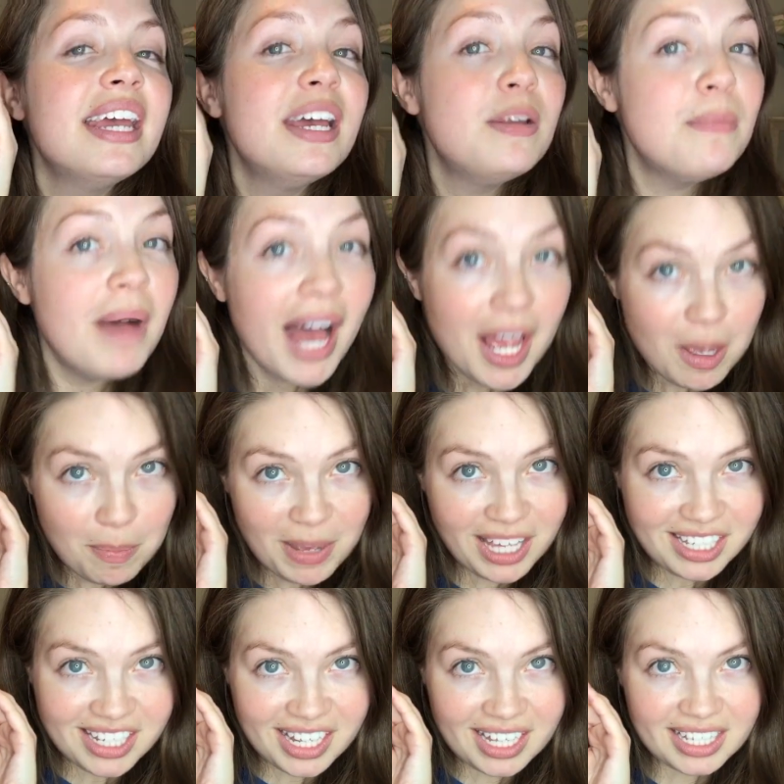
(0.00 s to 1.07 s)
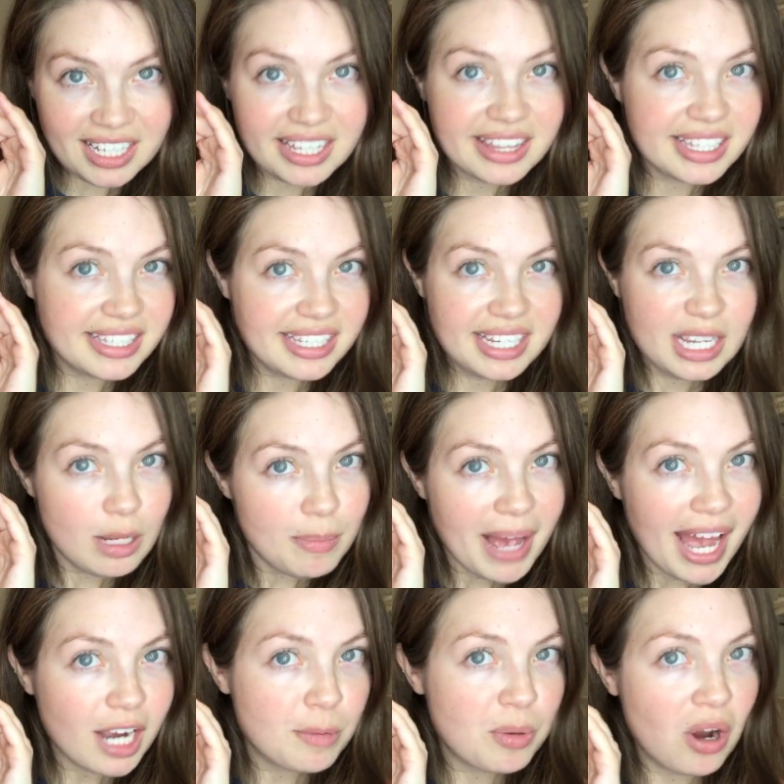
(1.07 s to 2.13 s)
In my opinion, the
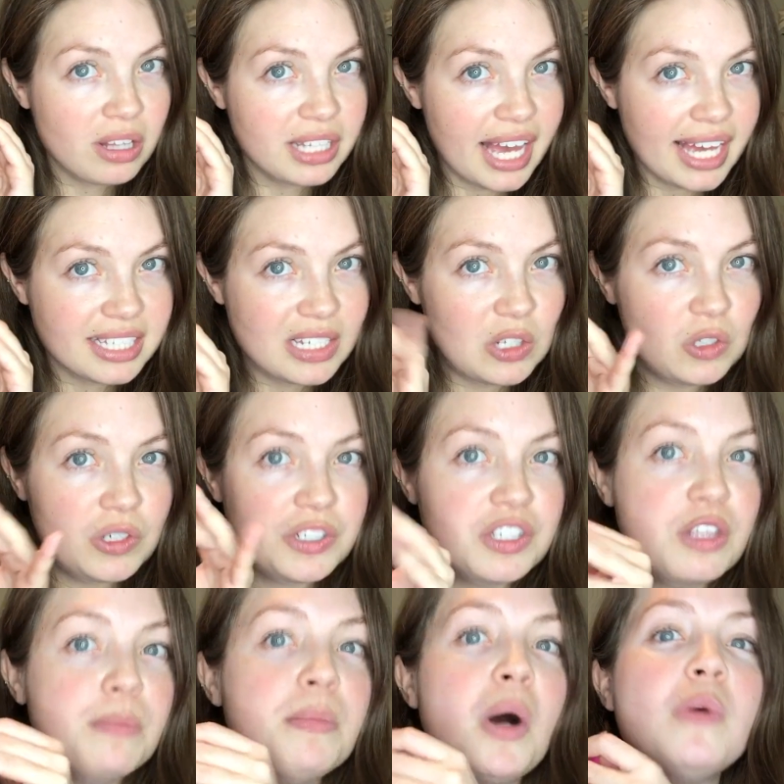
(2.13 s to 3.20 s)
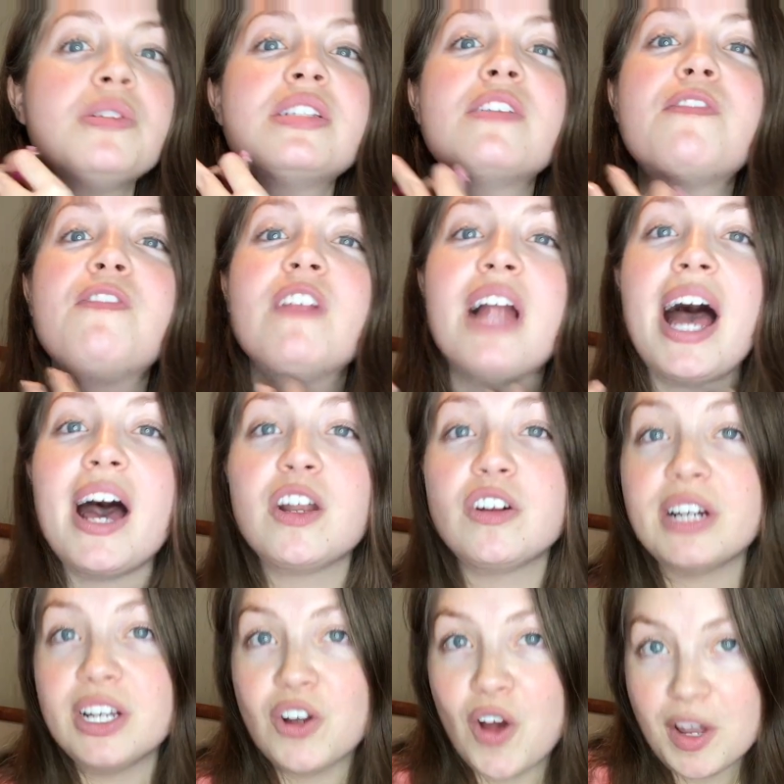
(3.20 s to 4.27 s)
T-back bralette looks the most
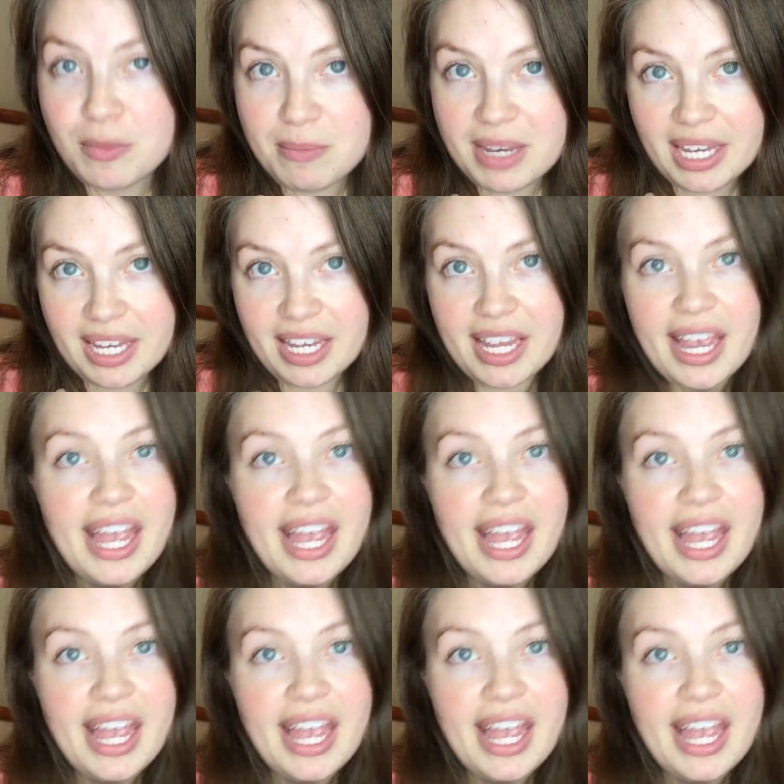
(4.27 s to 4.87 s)
flattering on me,